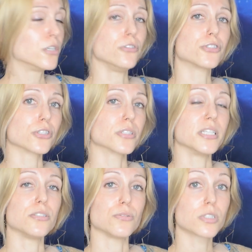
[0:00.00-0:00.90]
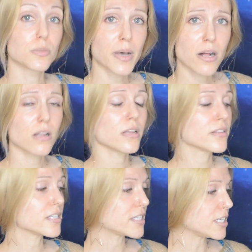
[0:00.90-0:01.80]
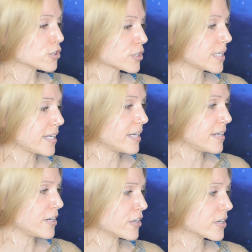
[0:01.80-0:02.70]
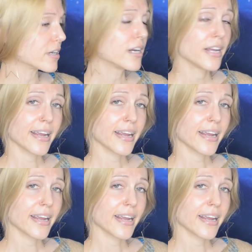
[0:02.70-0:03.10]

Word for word: You certainly do smell the tea tree in here,